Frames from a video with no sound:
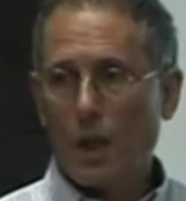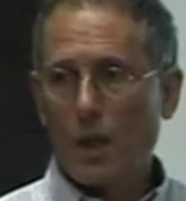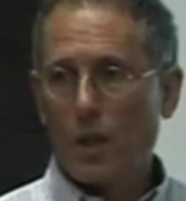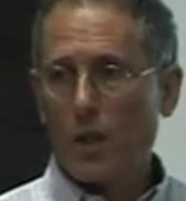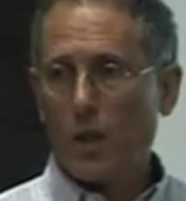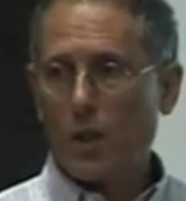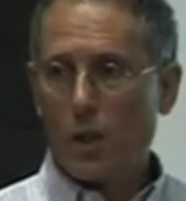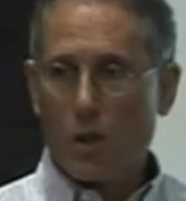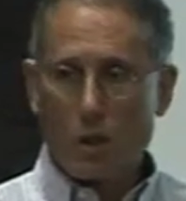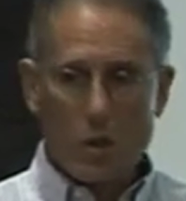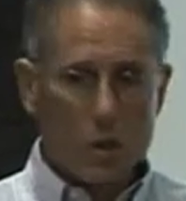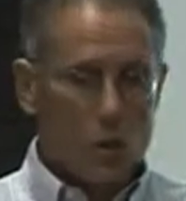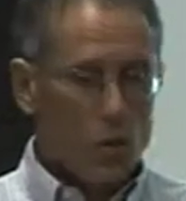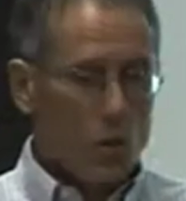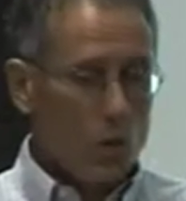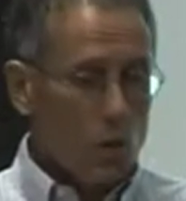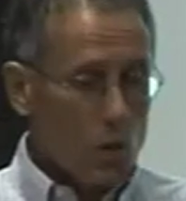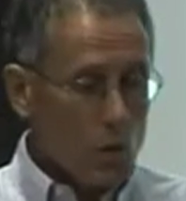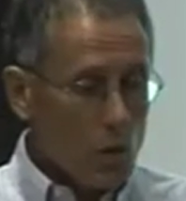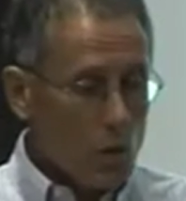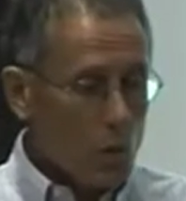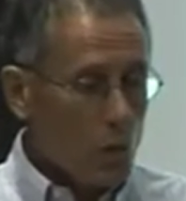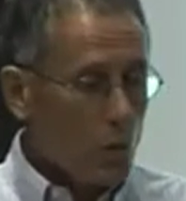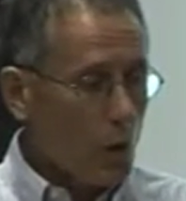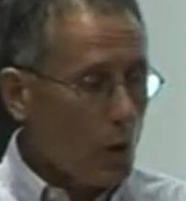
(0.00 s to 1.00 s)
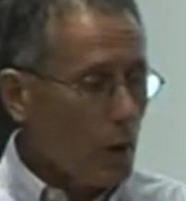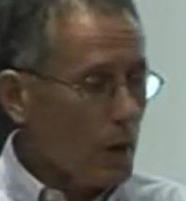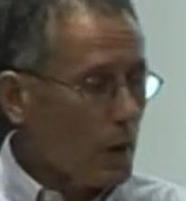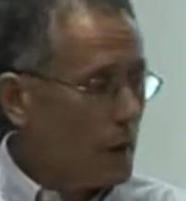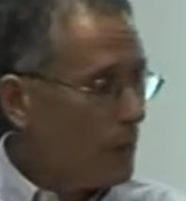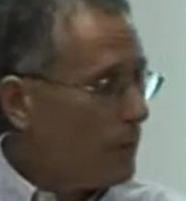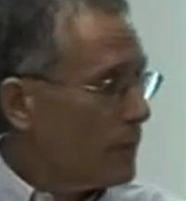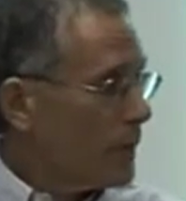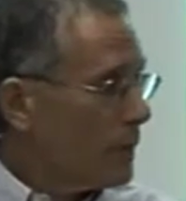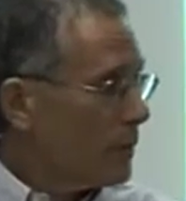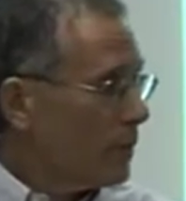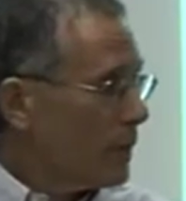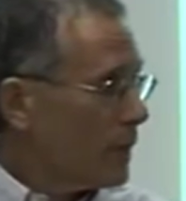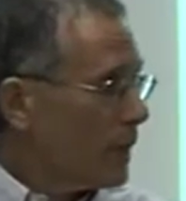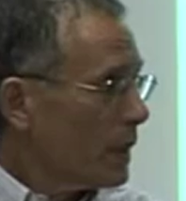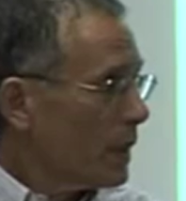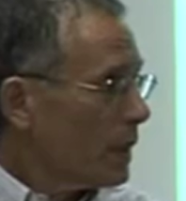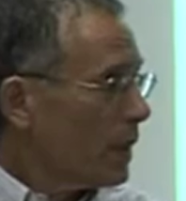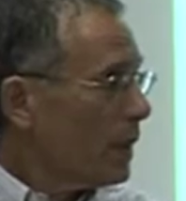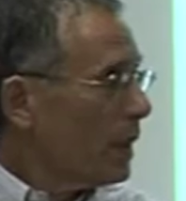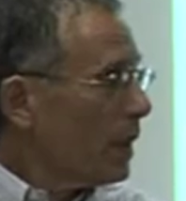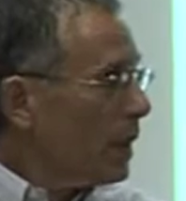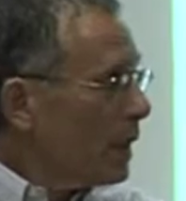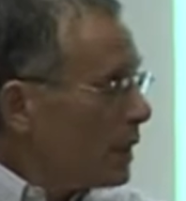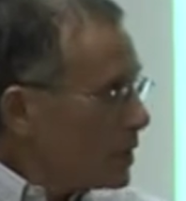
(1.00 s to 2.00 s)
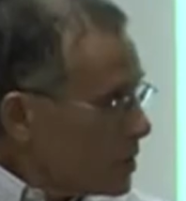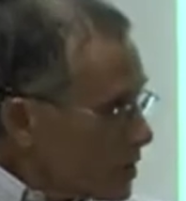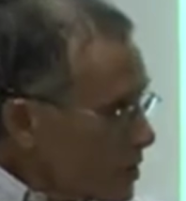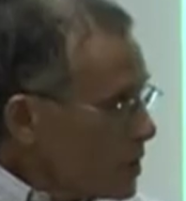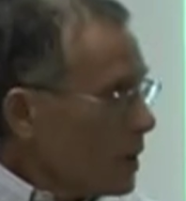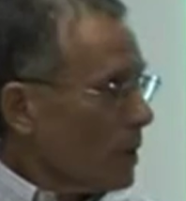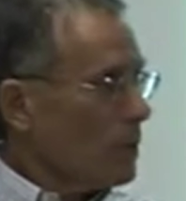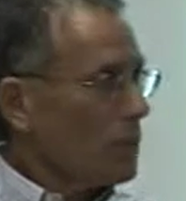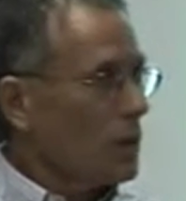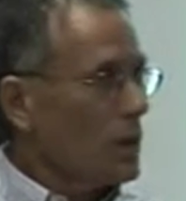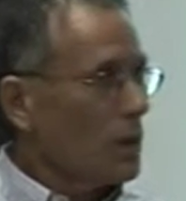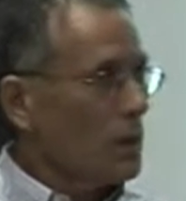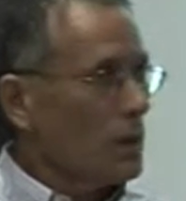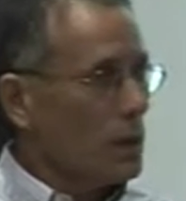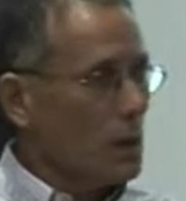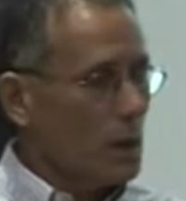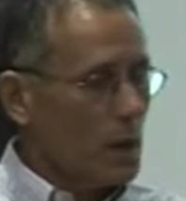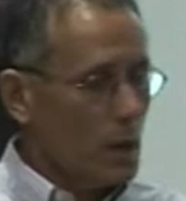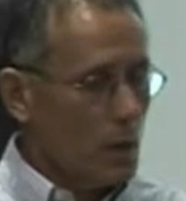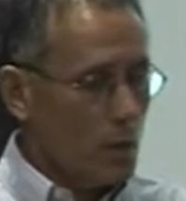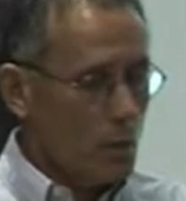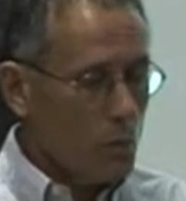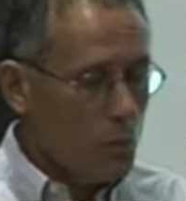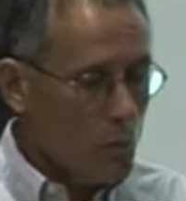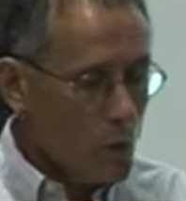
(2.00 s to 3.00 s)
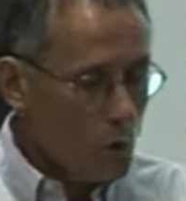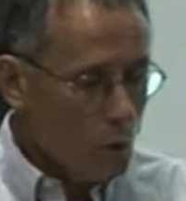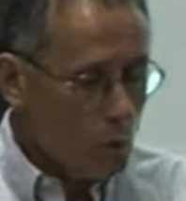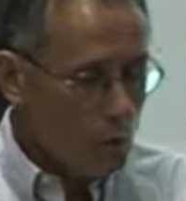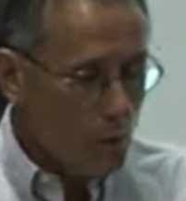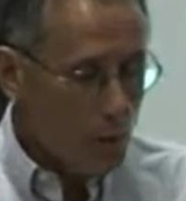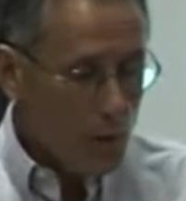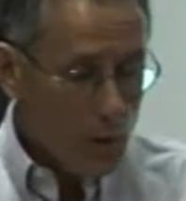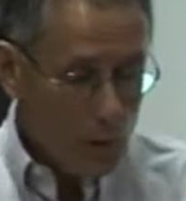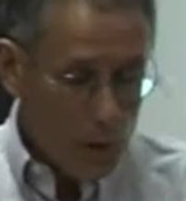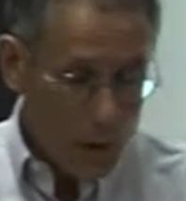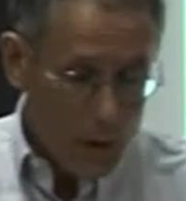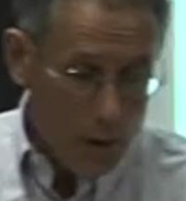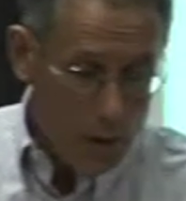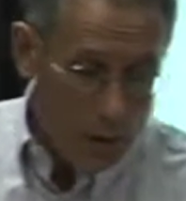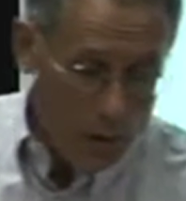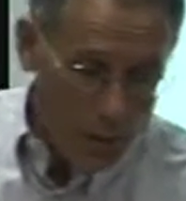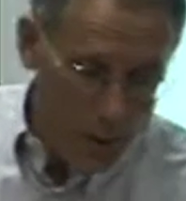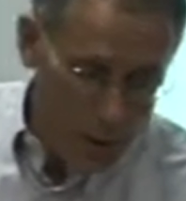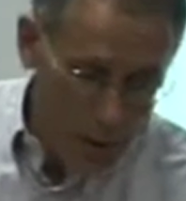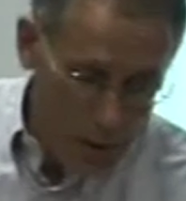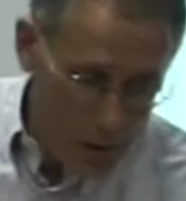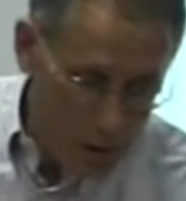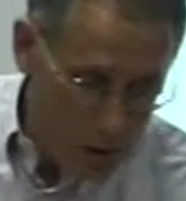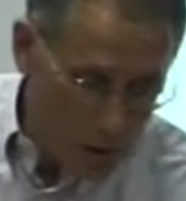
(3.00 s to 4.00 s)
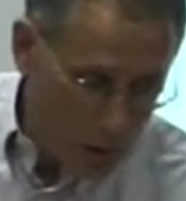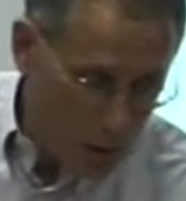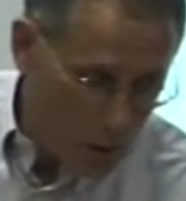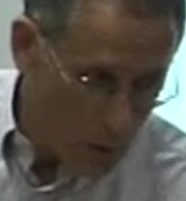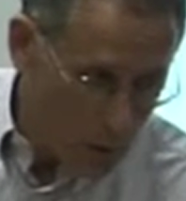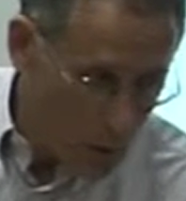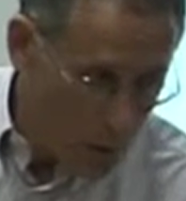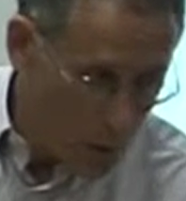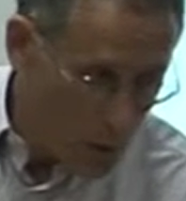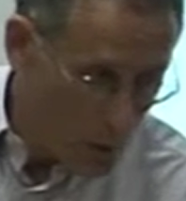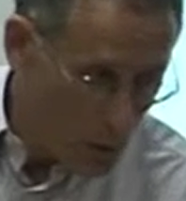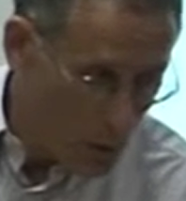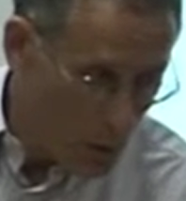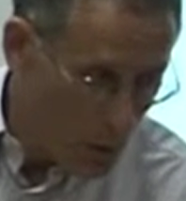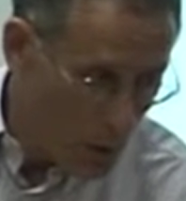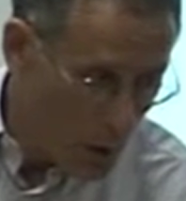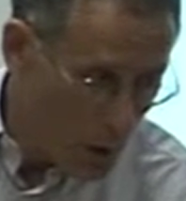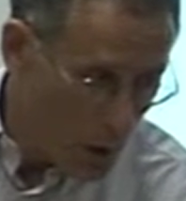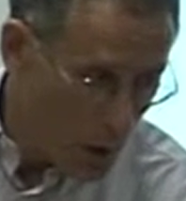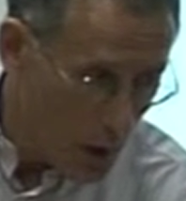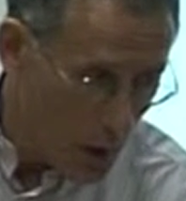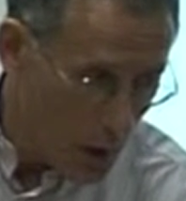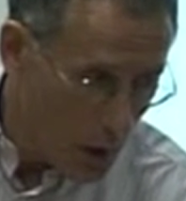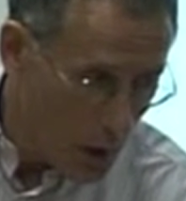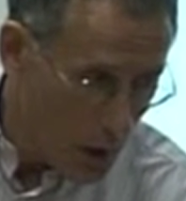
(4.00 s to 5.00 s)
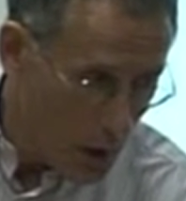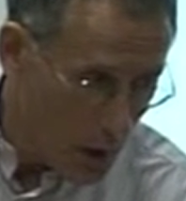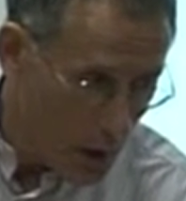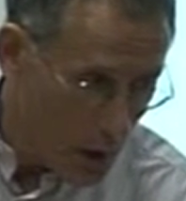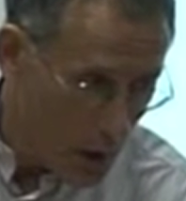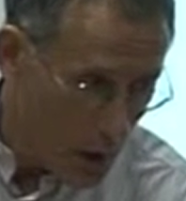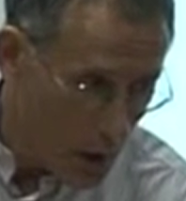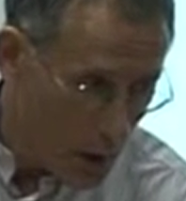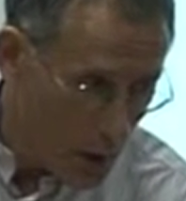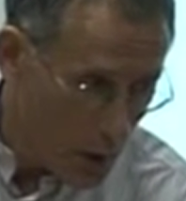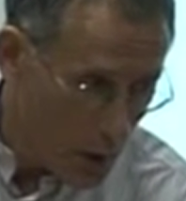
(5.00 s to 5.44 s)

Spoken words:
to the wider public so that we can move the debate on to a